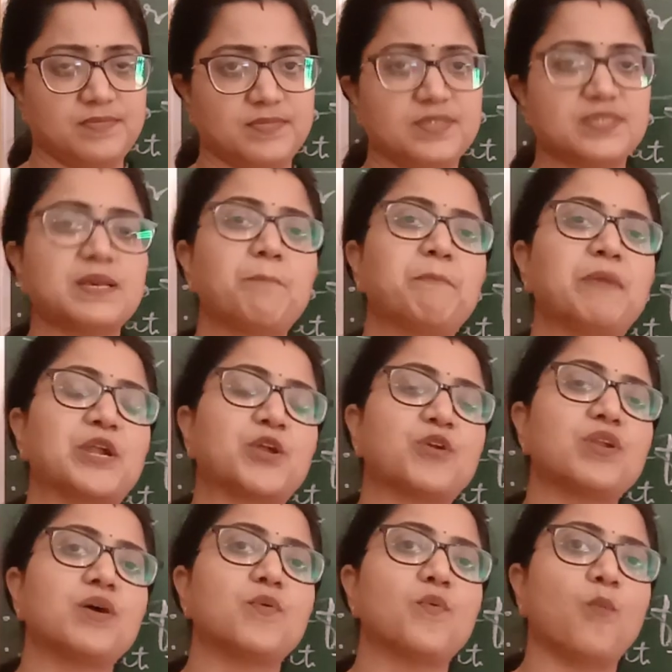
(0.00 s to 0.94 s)
some
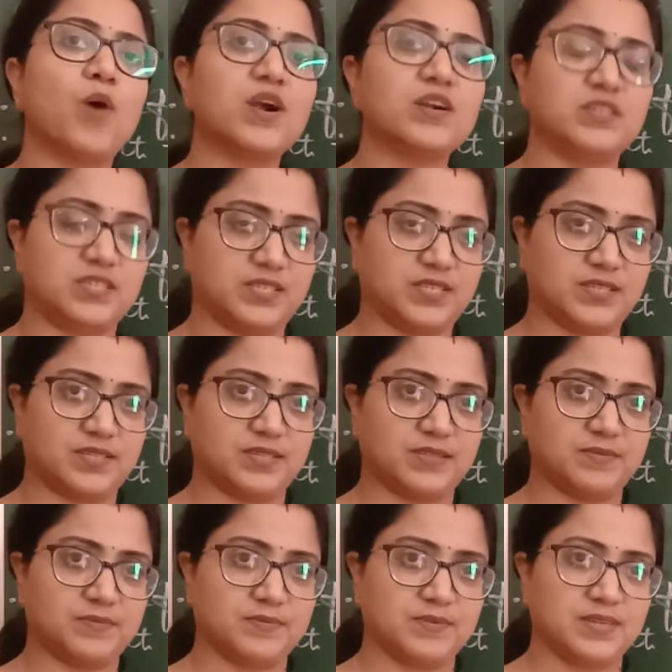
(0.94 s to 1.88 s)
particular words,